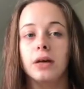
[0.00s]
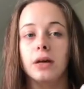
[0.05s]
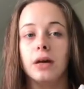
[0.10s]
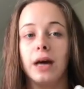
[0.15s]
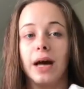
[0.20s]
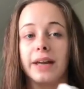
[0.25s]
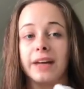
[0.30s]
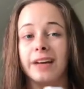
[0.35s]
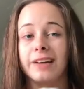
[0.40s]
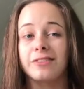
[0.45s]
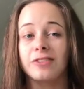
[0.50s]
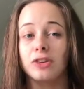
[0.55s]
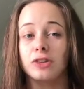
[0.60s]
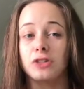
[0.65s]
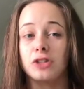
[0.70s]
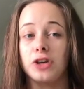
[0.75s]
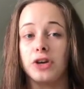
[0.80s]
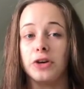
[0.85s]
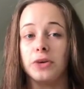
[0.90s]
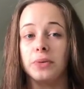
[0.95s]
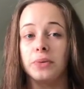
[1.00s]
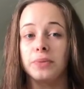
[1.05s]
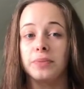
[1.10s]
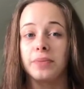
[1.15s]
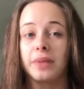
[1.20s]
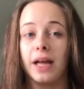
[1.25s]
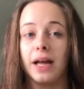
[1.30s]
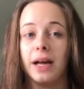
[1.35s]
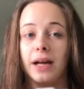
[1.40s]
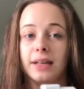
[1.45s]
And now I've got two,
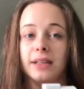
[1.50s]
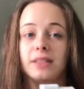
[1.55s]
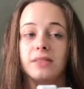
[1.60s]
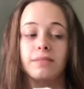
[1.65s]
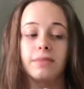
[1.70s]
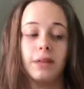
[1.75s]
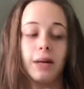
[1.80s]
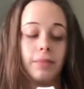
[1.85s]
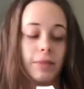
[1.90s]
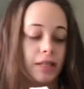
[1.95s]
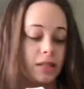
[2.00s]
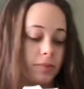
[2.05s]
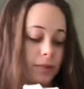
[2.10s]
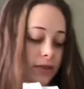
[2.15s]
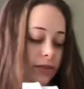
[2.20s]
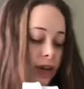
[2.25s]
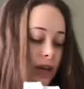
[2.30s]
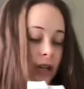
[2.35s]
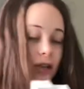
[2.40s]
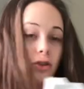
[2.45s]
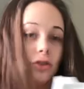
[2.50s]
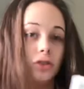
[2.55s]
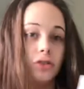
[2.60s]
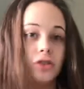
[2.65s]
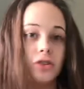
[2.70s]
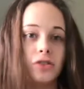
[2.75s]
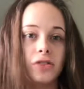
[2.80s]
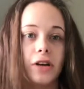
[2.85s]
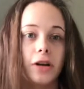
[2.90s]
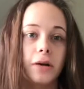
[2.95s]
and they're meant to be really good.
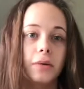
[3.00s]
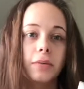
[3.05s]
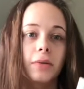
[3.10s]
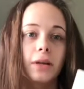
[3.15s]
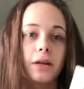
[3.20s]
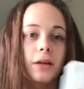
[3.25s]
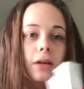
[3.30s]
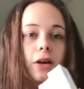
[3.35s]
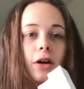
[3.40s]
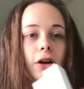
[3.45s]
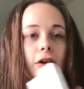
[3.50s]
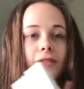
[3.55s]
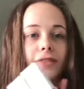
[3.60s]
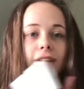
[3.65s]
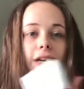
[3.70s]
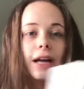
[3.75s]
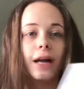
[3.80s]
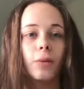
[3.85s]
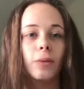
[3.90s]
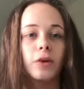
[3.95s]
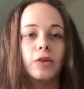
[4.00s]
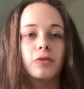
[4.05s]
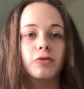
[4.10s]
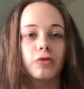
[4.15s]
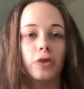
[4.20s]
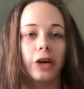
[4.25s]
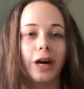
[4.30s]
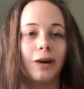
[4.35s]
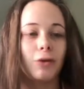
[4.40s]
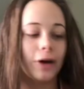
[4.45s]
So hopefully I won't
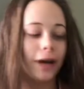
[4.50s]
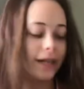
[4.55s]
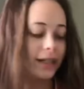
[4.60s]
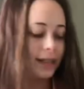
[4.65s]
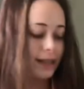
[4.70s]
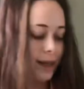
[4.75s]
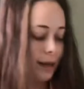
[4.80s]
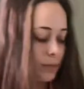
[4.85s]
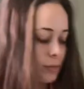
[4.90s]
run out anytime